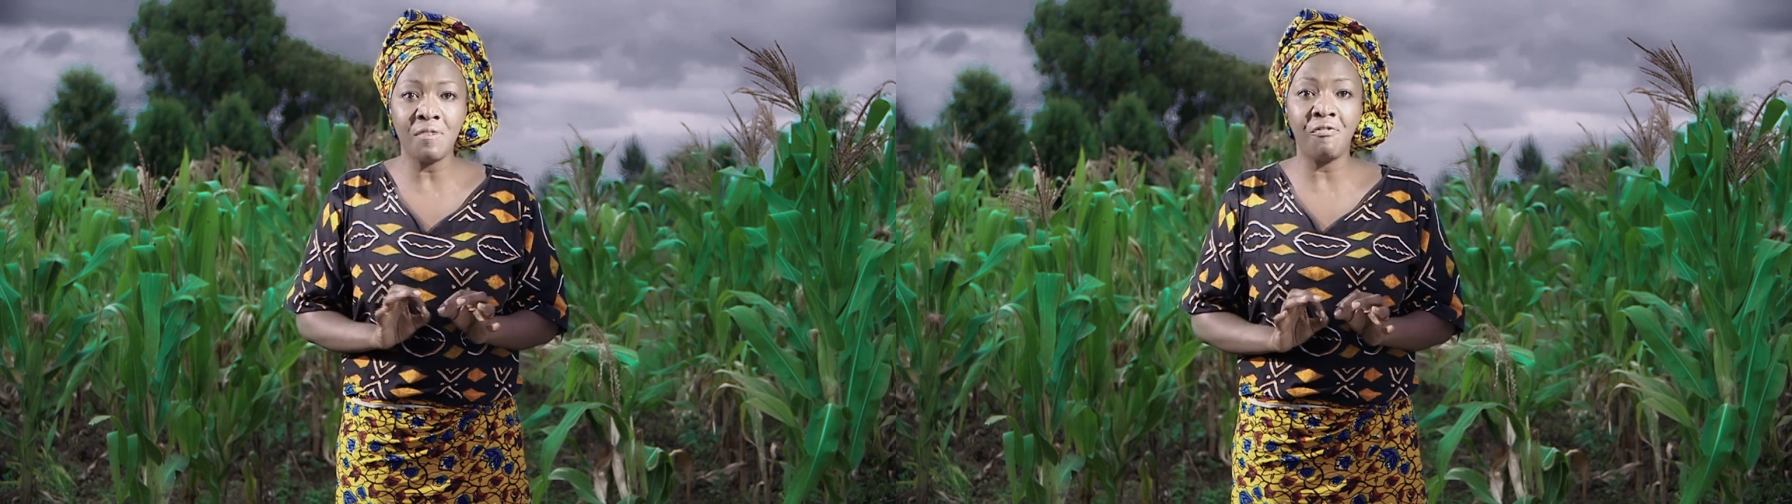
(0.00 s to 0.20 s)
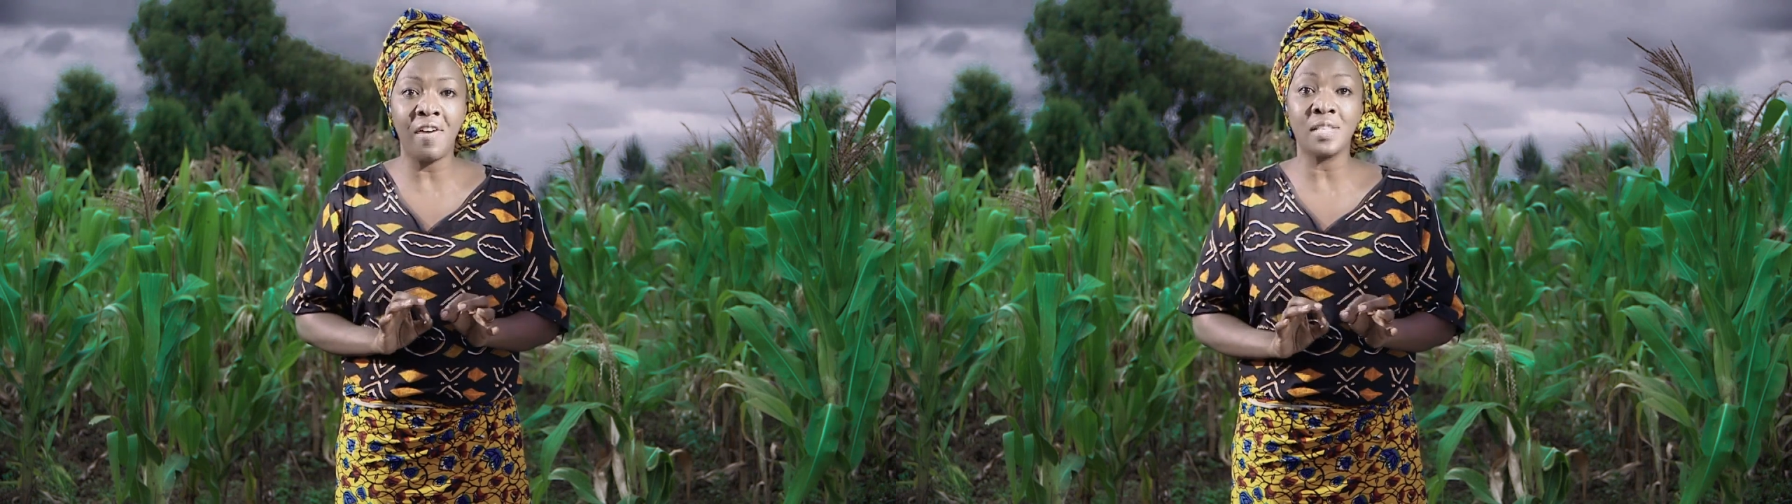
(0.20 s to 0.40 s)

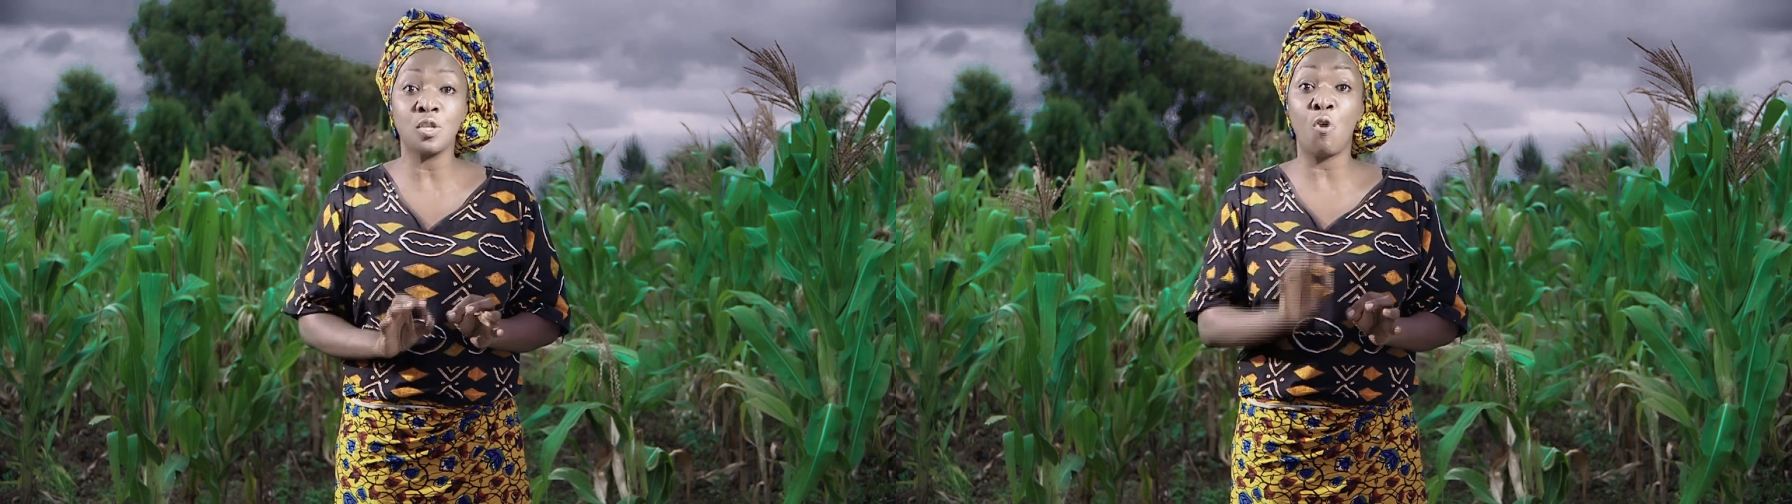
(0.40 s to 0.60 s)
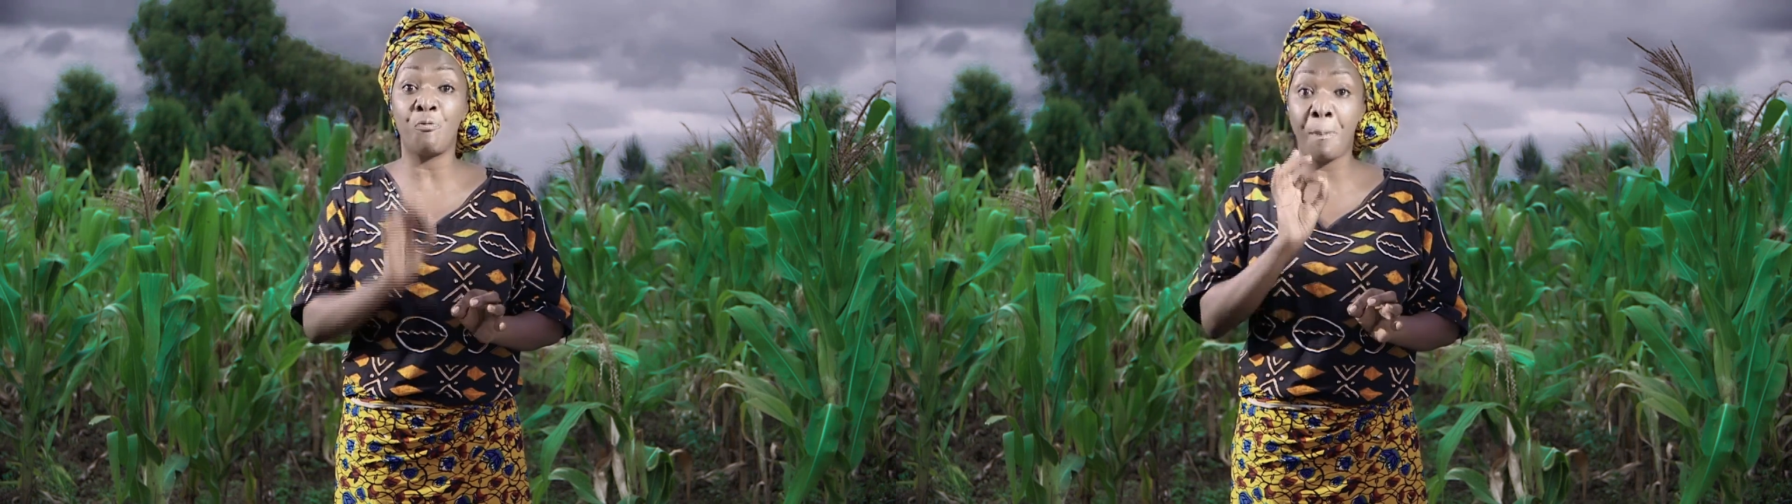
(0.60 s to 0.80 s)

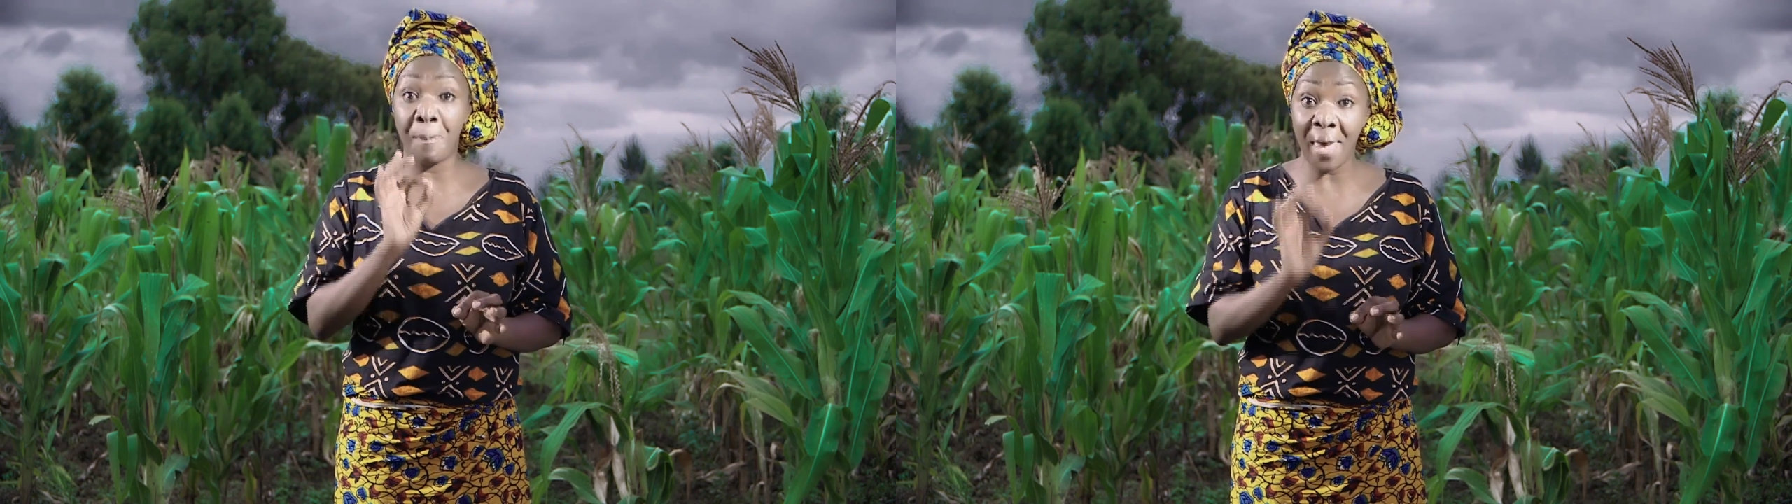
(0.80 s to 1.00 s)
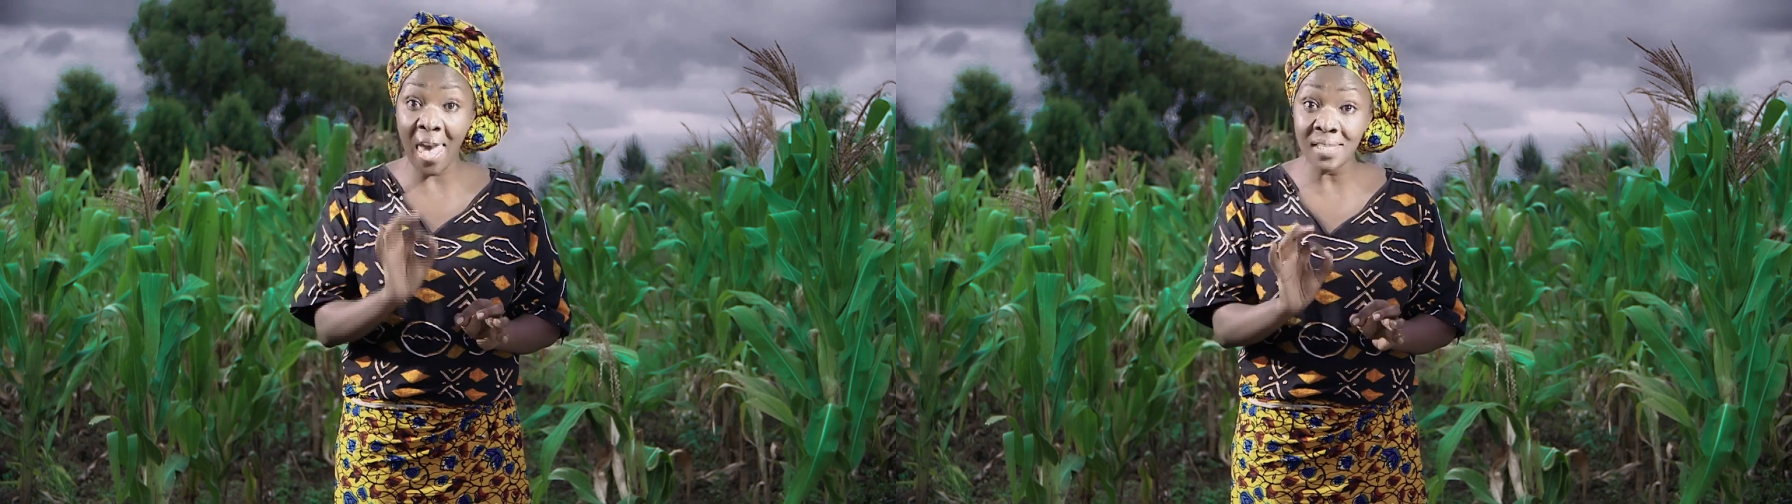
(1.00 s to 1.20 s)
effects of
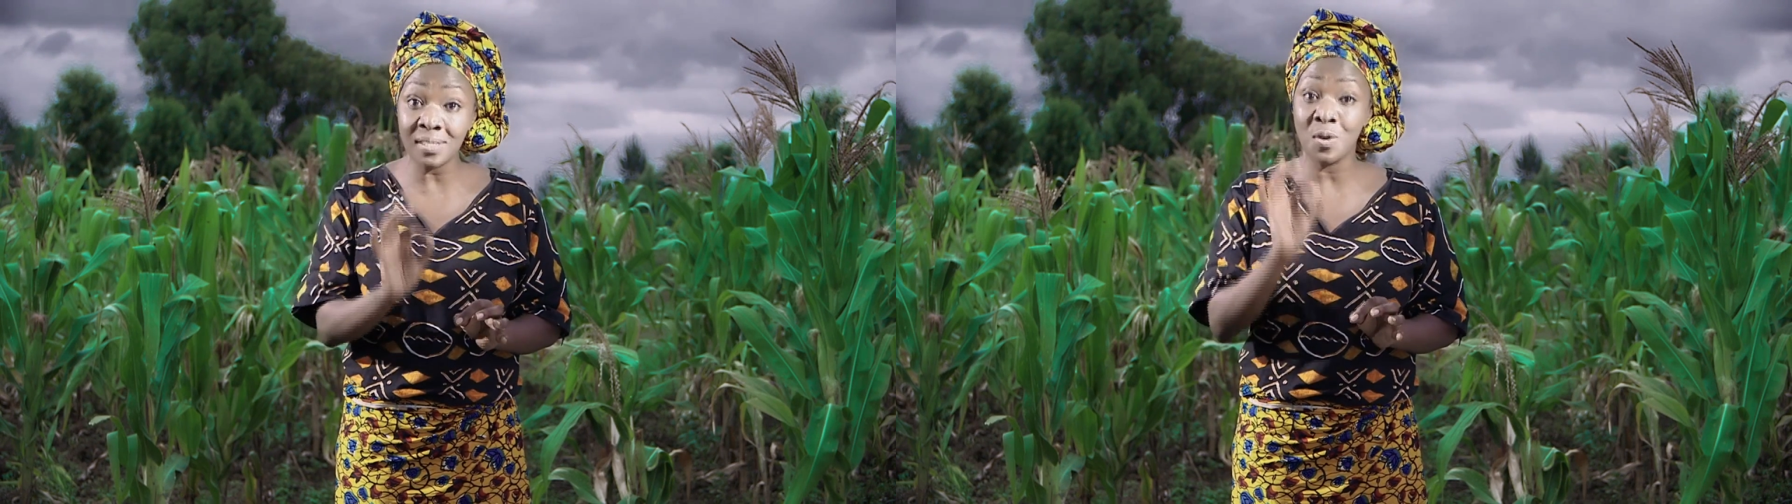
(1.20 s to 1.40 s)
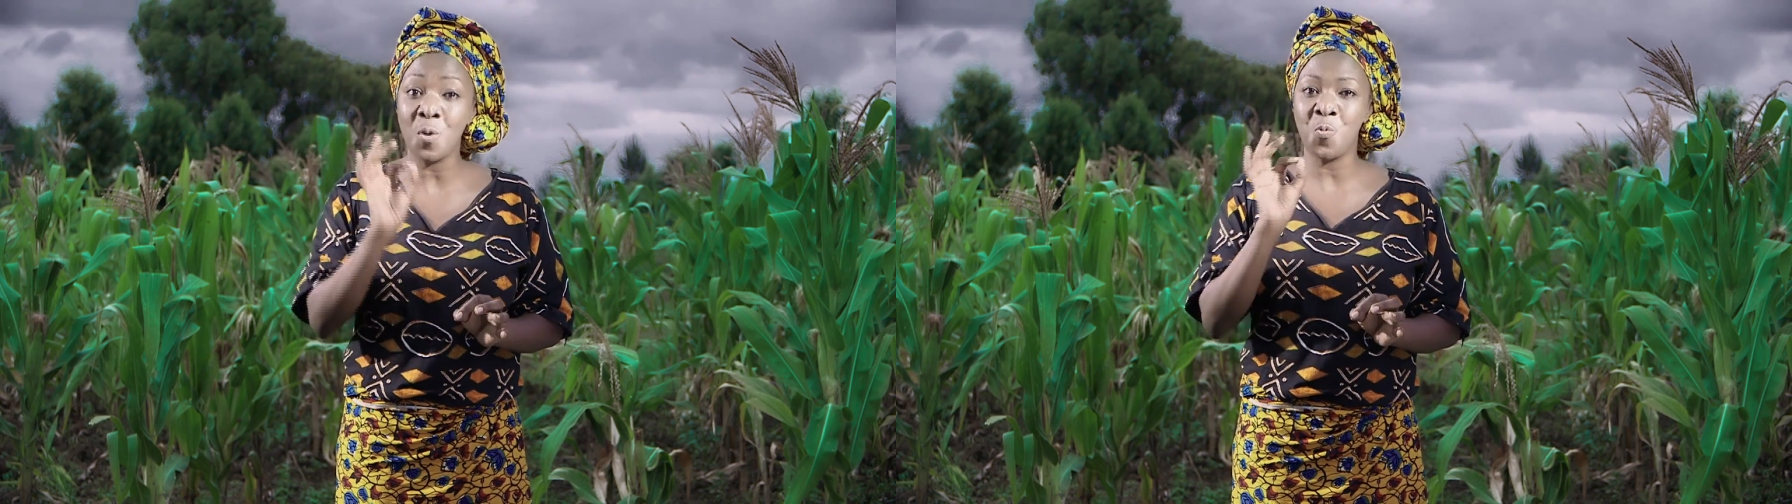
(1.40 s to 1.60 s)
pests,